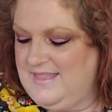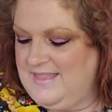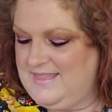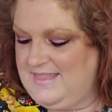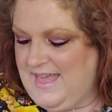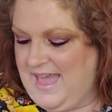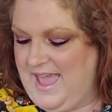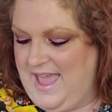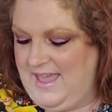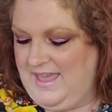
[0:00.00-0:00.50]

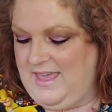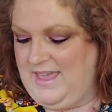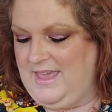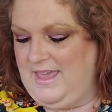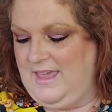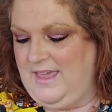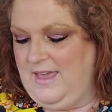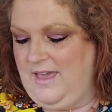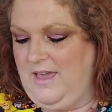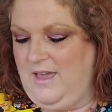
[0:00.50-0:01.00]
Thank
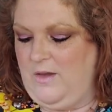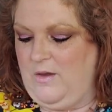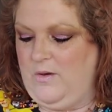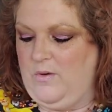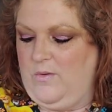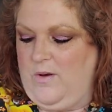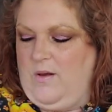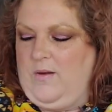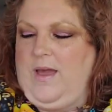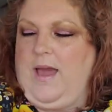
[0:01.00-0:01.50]

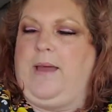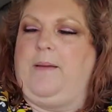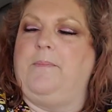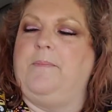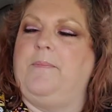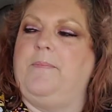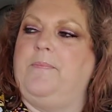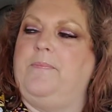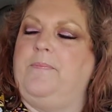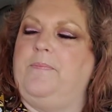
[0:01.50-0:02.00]
you. Okay,
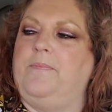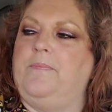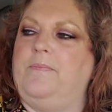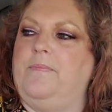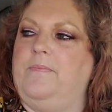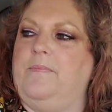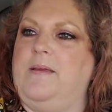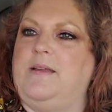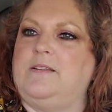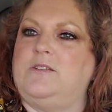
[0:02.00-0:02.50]

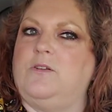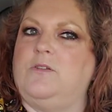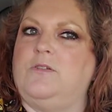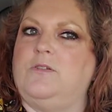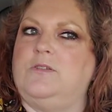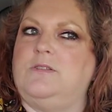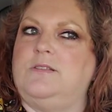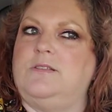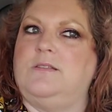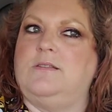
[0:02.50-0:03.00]
make sure
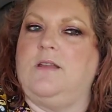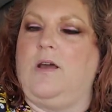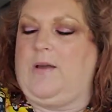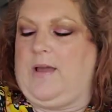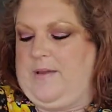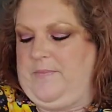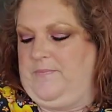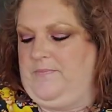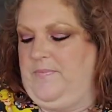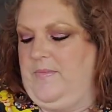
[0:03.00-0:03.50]
there's, okay.